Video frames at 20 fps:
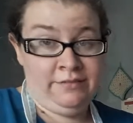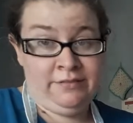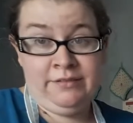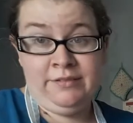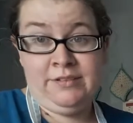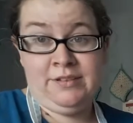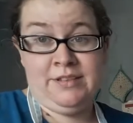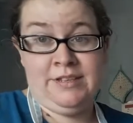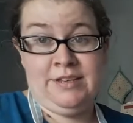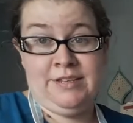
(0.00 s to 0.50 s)

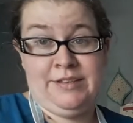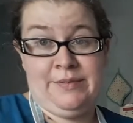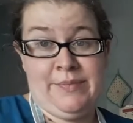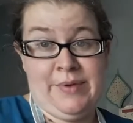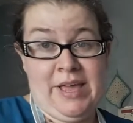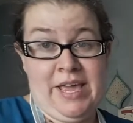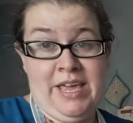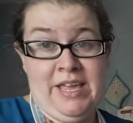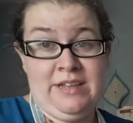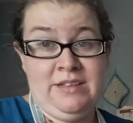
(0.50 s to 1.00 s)
sneeze into my
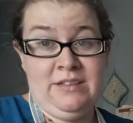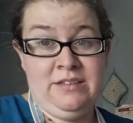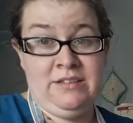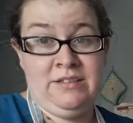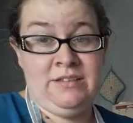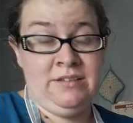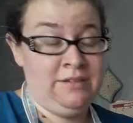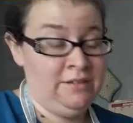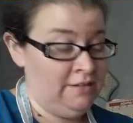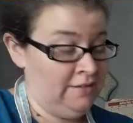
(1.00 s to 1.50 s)
hands.
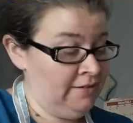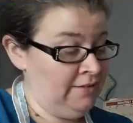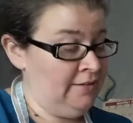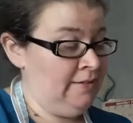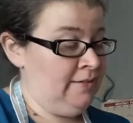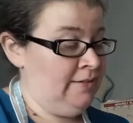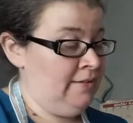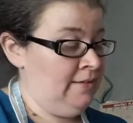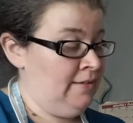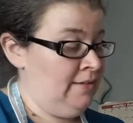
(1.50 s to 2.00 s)

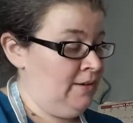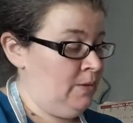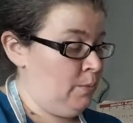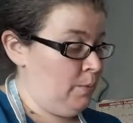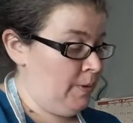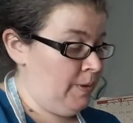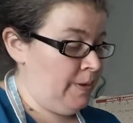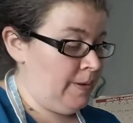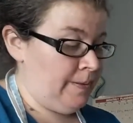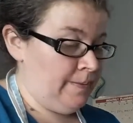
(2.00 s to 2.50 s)

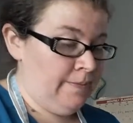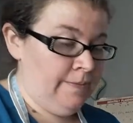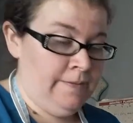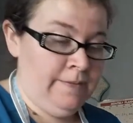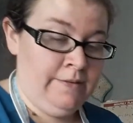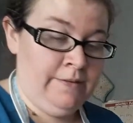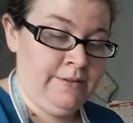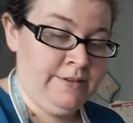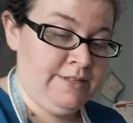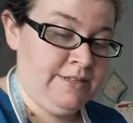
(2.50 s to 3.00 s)
We're good.
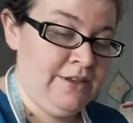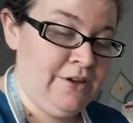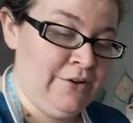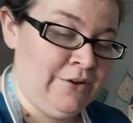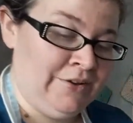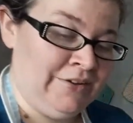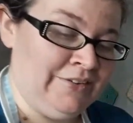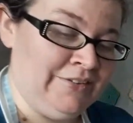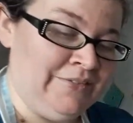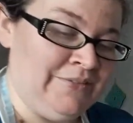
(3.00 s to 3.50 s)
So,
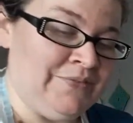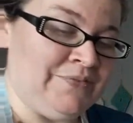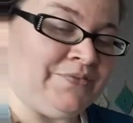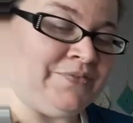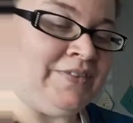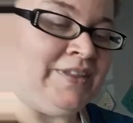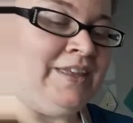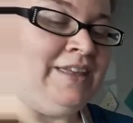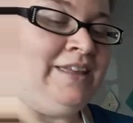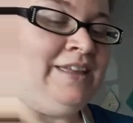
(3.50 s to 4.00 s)

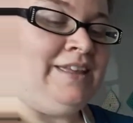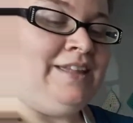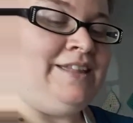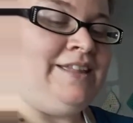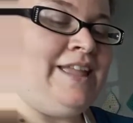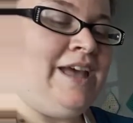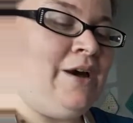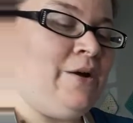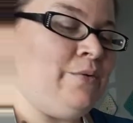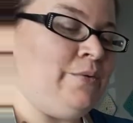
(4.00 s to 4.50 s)

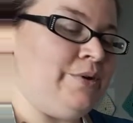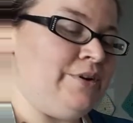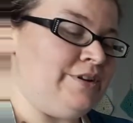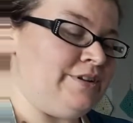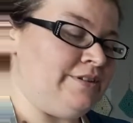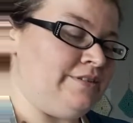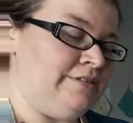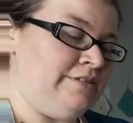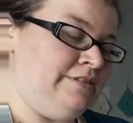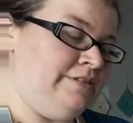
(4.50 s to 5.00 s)
now we're
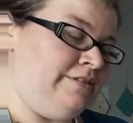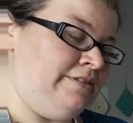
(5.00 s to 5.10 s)
gonna